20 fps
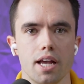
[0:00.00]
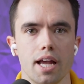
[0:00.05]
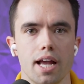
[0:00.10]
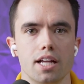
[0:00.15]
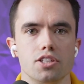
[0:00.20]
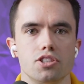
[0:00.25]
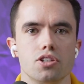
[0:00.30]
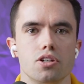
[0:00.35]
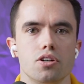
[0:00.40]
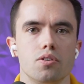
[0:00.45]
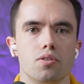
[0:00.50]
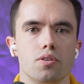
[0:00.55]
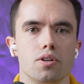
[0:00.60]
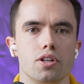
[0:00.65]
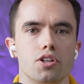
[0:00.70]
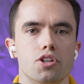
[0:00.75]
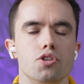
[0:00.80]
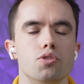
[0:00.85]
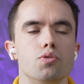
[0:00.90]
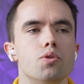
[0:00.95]
And so
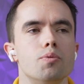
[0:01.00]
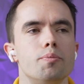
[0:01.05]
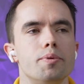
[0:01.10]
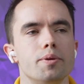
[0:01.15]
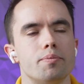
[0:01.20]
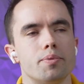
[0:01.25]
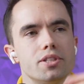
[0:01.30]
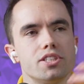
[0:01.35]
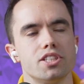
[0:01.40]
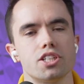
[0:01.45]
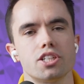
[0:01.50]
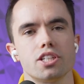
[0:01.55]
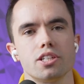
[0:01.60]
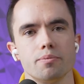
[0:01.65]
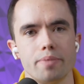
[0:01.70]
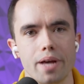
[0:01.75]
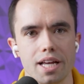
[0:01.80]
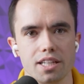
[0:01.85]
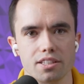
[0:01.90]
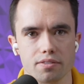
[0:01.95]
who will be positioned
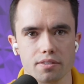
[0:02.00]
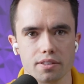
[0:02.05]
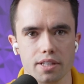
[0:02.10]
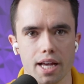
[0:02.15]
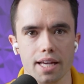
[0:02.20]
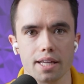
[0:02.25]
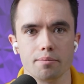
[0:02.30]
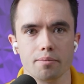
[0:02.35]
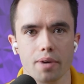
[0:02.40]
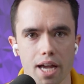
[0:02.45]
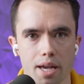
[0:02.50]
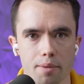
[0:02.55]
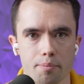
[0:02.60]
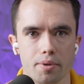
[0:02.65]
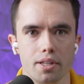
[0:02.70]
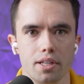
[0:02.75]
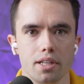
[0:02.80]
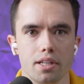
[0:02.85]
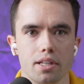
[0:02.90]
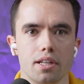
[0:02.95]
best for that in my
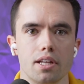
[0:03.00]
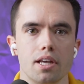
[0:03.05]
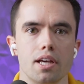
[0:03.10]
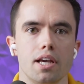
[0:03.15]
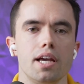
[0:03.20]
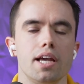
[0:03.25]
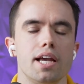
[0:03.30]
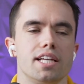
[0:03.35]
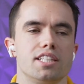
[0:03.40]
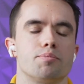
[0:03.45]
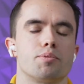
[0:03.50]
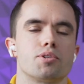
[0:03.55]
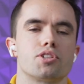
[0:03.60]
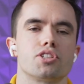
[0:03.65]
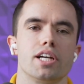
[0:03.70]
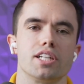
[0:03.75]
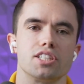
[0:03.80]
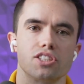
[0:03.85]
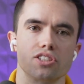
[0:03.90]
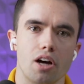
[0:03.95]
opinion is a person that
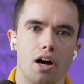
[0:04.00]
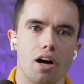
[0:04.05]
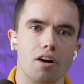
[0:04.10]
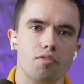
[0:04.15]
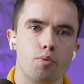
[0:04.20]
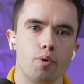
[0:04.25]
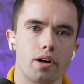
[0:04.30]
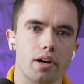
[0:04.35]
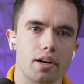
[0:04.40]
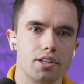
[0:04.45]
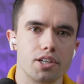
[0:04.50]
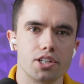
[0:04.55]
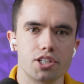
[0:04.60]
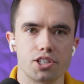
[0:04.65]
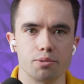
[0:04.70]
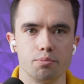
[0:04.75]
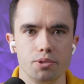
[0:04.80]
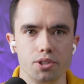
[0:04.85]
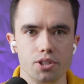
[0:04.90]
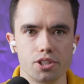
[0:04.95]
has software and
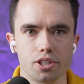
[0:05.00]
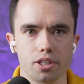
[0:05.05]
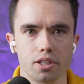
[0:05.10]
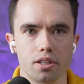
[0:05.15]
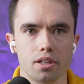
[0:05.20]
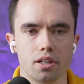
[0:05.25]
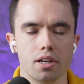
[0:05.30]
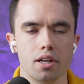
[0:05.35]
distribution.